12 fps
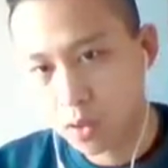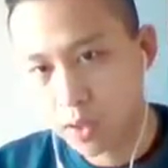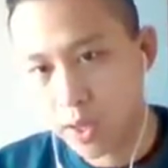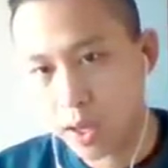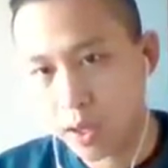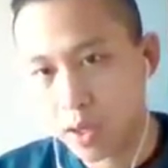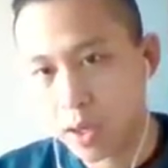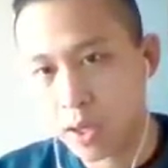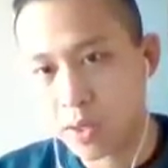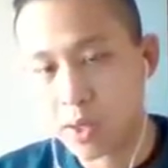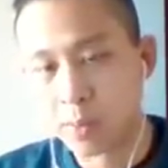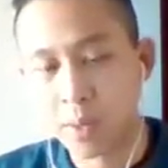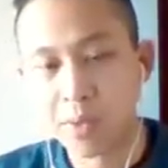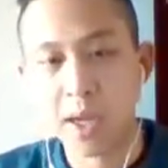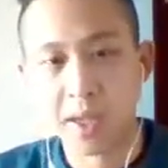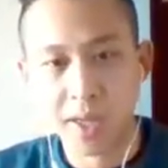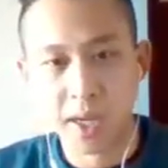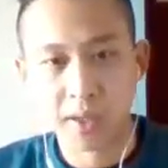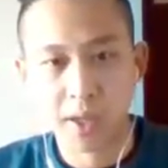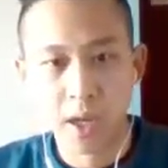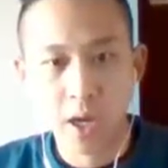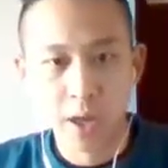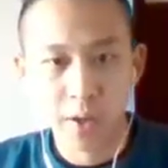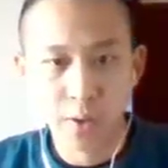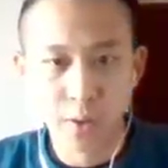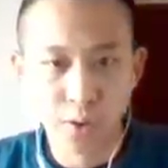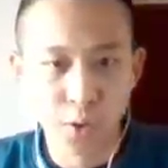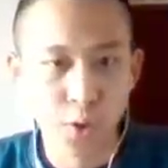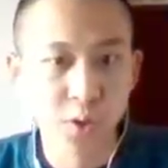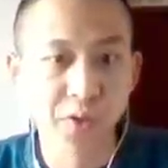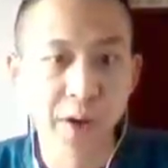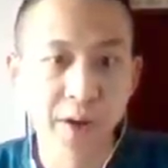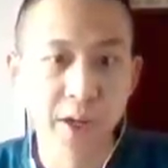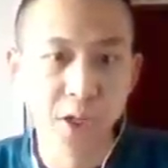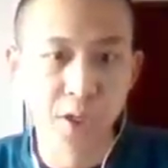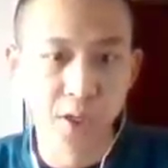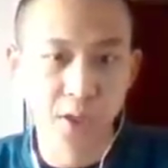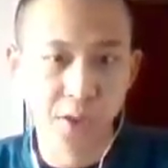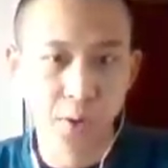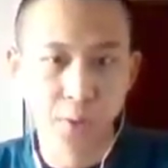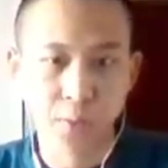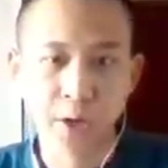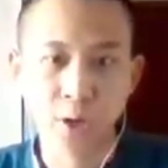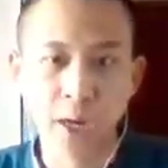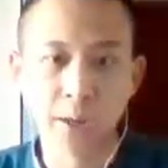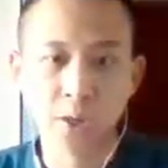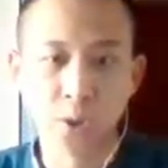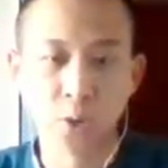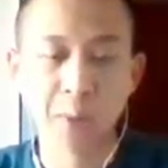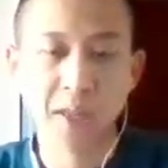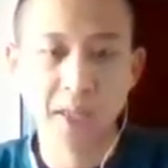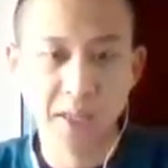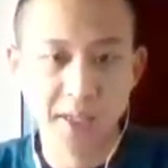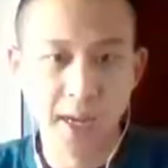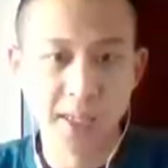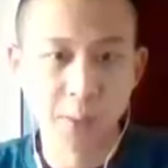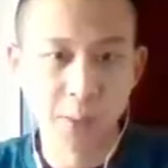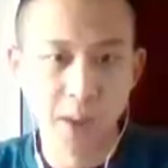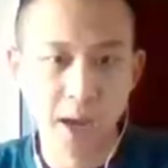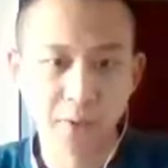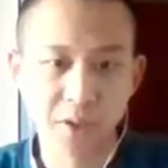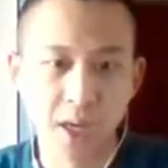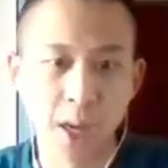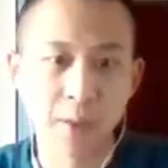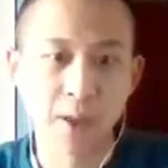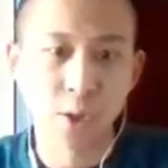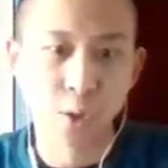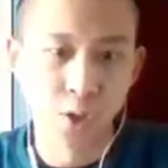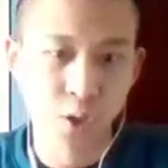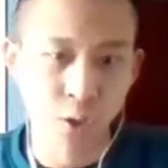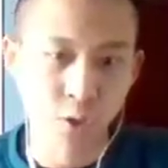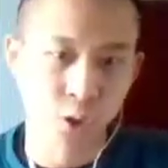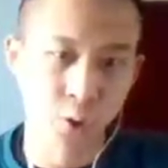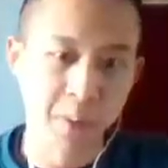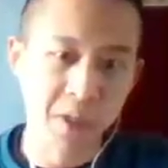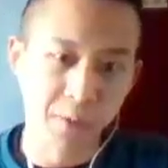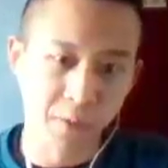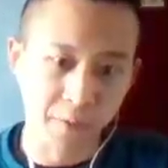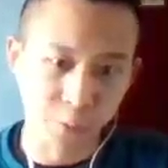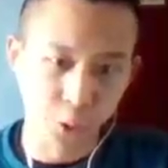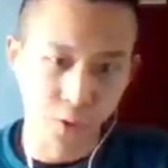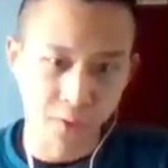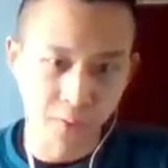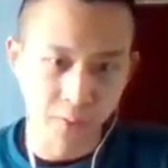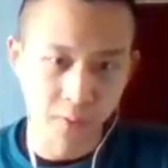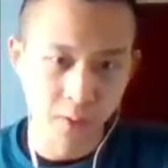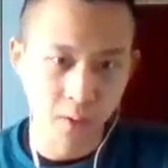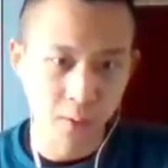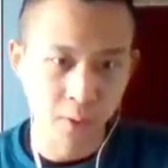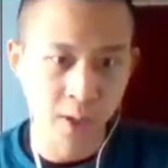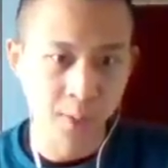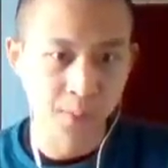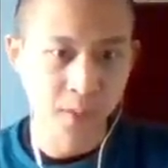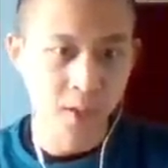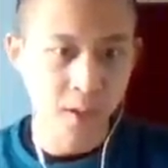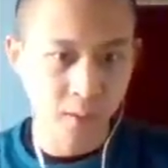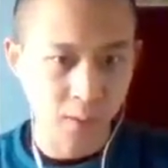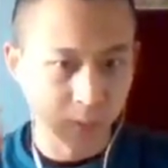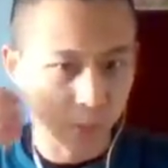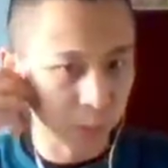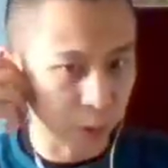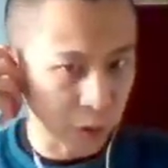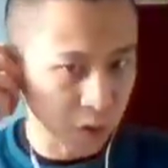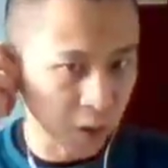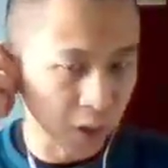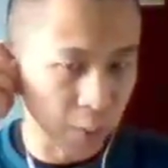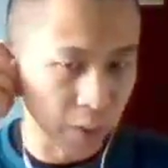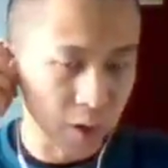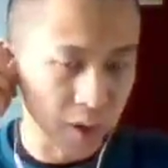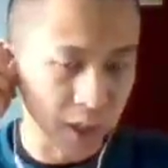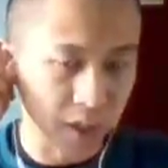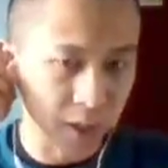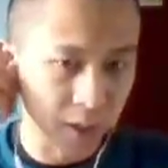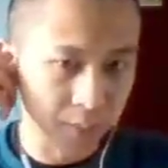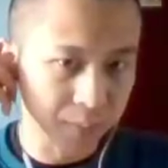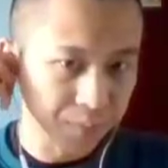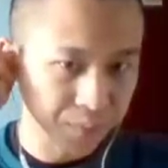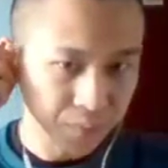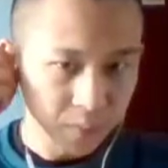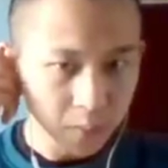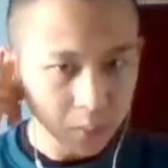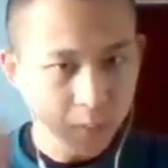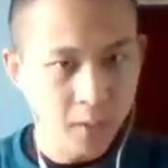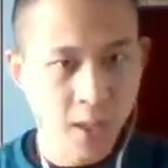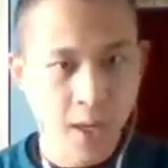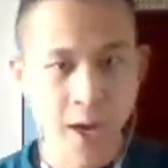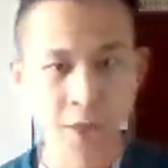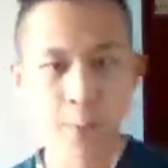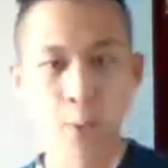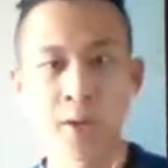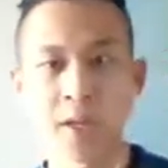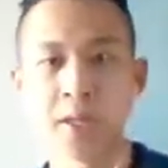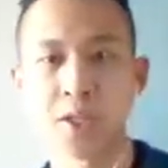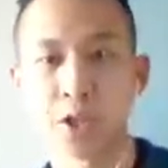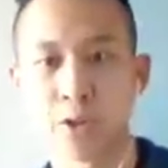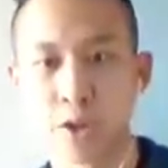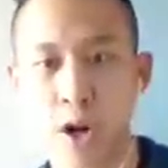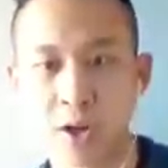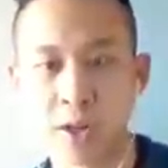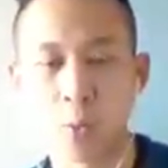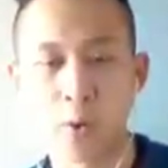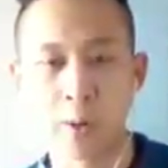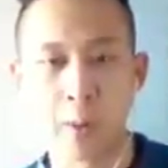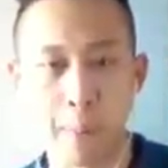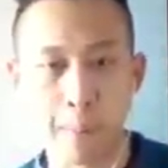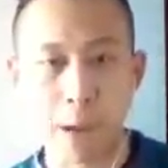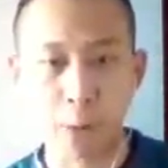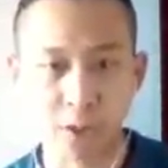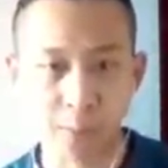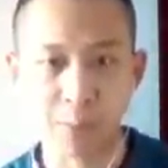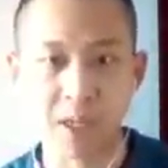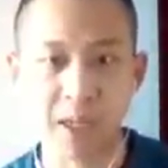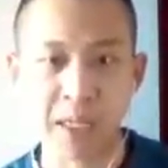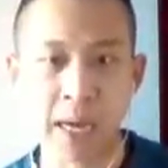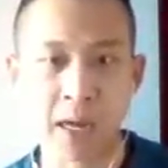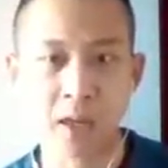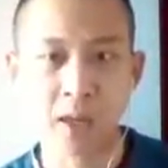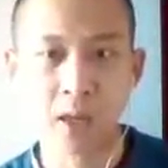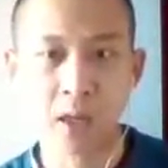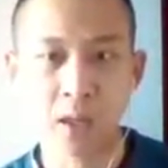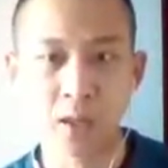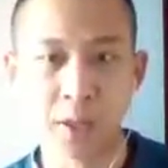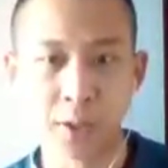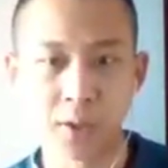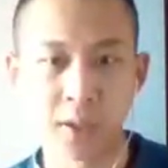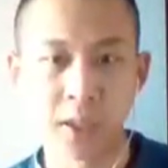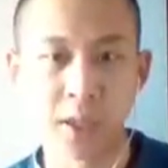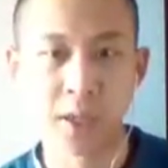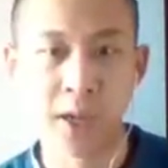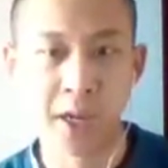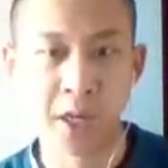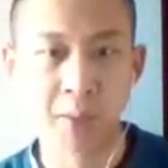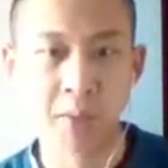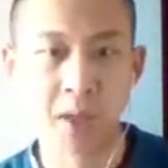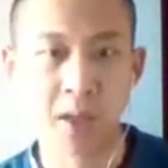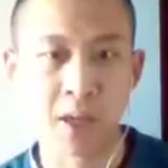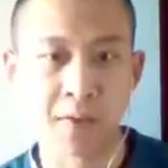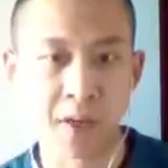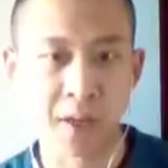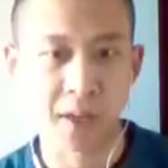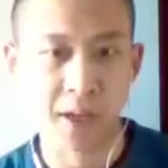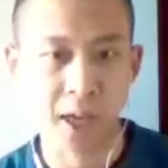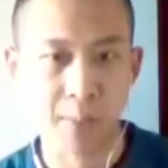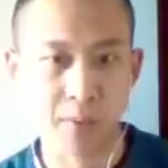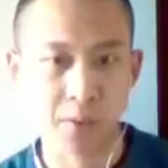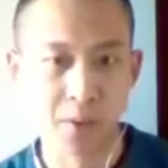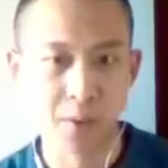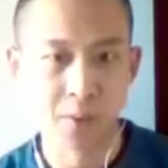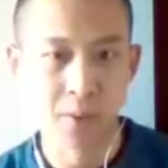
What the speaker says: Yeah. And sometimes, yeah, exactly. So there's variation to the zone, right? You're not showing me the exact same spot every time, and then you're showing me different drift, right? Where you're starting, where you're landing. And the point is you're guarding where I'm about to be, not literally hitting me if anything happens.